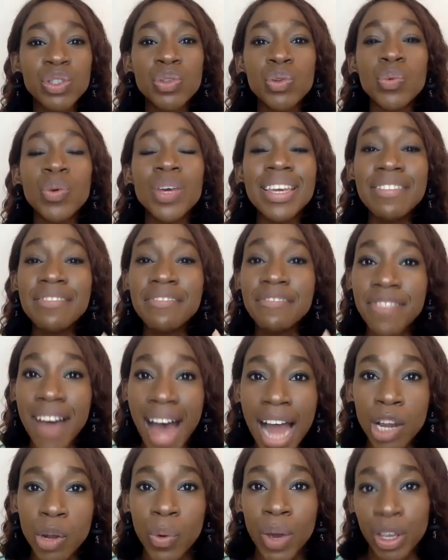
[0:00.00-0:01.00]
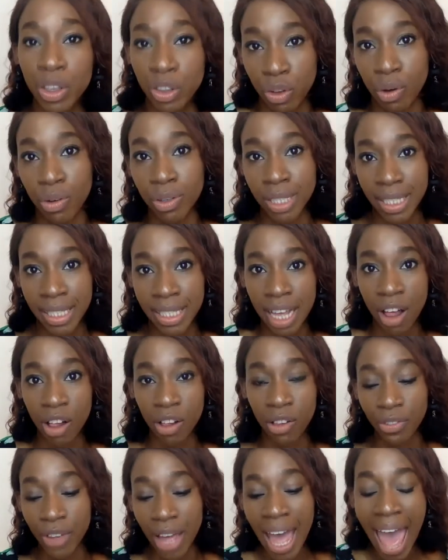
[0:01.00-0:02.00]
to evaluate
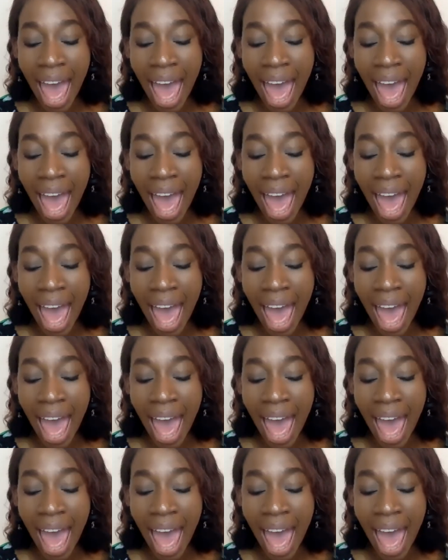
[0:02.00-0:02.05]
yourself.